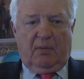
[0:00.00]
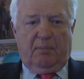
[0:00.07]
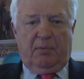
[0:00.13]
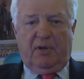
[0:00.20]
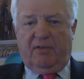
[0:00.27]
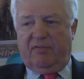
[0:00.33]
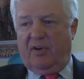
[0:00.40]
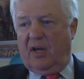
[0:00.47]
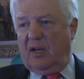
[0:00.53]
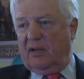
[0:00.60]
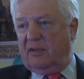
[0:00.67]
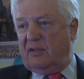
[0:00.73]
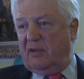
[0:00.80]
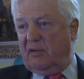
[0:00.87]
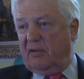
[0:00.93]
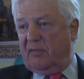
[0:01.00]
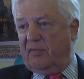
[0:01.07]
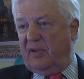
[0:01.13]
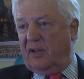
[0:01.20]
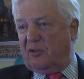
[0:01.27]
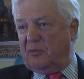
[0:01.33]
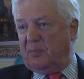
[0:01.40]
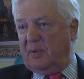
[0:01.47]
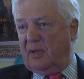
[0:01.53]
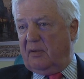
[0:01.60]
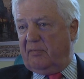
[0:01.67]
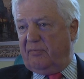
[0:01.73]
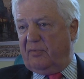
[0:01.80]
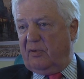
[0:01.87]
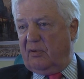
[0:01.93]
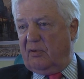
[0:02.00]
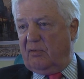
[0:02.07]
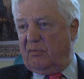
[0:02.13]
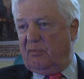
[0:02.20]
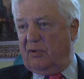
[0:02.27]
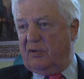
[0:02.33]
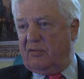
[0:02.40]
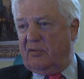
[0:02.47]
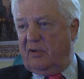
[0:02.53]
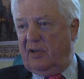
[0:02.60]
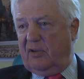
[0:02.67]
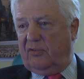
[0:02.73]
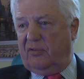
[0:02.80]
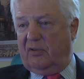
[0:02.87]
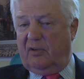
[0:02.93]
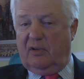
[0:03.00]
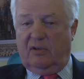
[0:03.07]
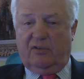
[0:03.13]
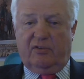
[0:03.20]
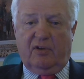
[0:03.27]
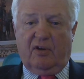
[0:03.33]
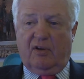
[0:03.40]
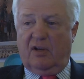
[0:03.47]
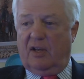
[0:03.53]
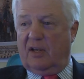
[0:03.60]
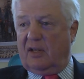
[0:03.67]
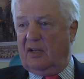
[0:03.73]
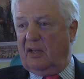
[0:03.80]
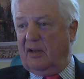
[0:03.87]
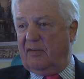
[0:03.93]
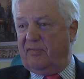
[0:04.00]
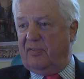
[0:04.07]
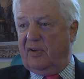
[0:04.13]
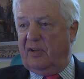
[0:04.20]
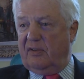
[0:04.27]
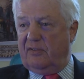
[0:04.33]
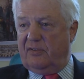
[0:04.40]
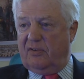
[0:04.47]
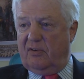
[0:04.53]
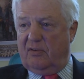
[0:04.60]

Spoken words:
be a volunteer advance man for Richard Nixon?" And it sounded like a lot of fun.